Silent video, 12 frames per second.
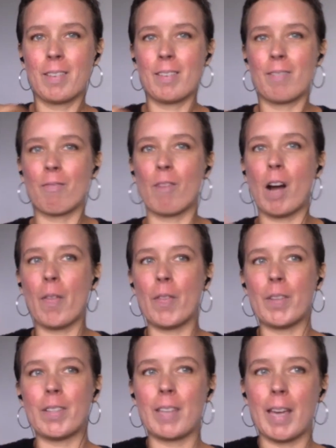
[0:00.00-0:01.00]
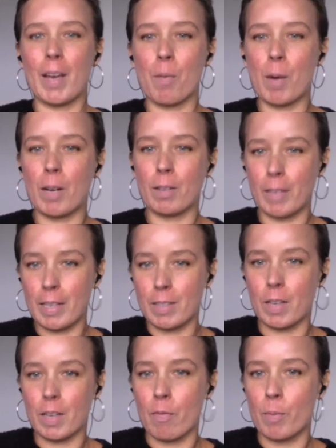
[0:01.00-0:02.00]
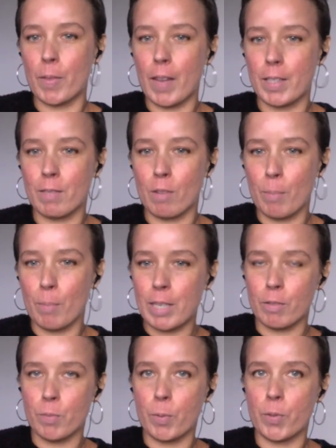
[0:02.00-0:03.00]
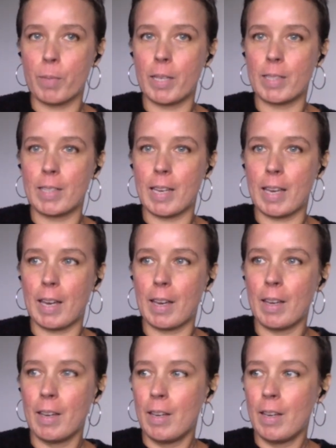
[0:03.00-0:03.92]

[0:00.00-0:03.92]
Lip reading: rather than saying, well, it's the government that has a remedial responsibility here,